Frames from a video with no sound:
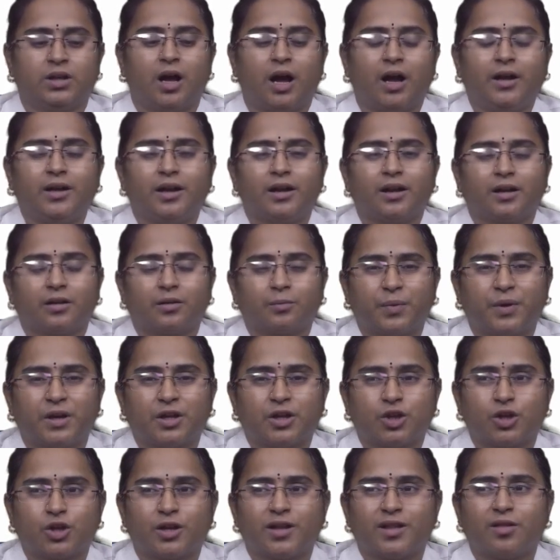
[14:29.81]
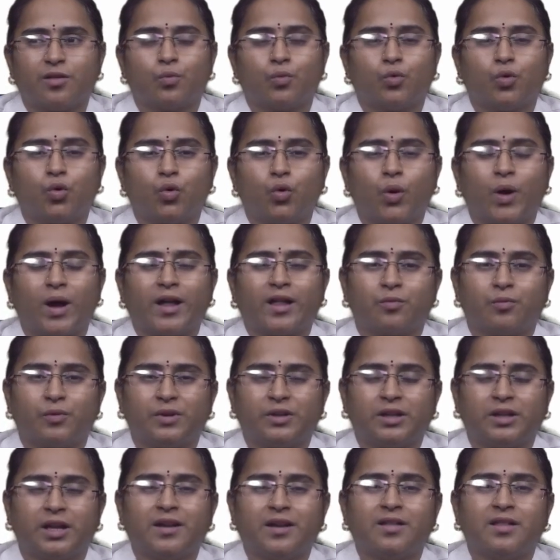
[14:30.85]
And patients who has
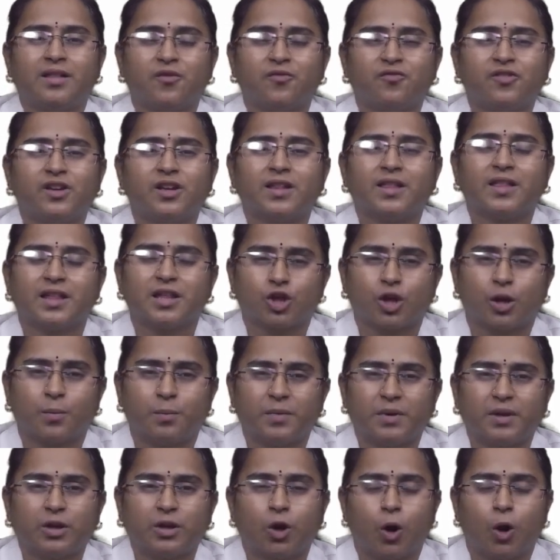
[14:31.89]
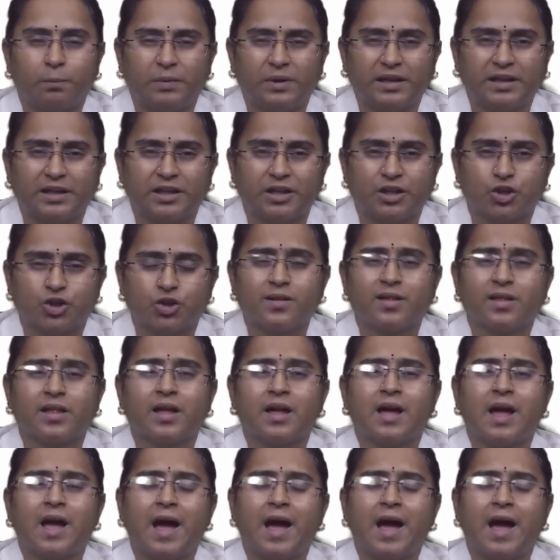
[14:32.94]
witnessed severe systemic complications,